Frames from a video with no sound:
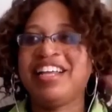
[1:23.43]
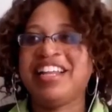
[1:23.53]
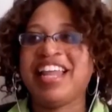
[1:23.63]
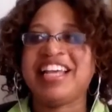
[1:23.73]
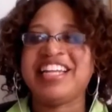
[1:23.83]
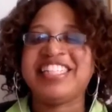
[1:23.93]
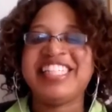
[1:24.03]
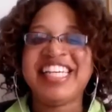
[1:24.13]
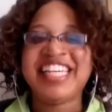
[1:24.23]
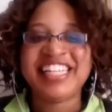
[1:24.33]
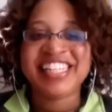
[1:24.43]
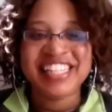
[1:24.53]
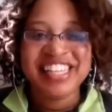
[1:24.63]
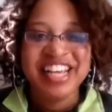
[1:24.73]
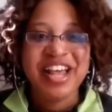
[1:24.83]
like an
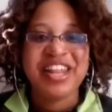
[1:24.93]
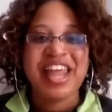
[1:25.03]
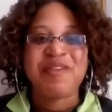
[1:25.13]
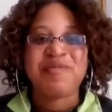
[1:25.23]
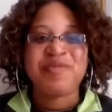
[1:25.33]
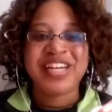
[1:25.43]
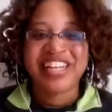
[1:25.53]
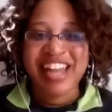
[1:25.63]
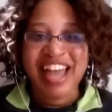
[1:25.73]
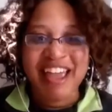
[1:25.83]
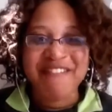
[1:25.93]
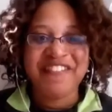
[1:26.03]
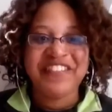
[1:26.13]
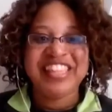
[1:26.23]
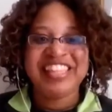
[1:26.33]
intense, like real life,
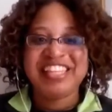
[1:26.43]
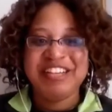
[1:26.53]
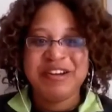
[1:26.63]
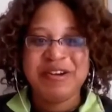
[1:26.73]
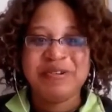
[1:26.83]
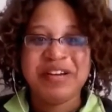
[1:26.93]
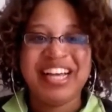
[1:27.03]
you know,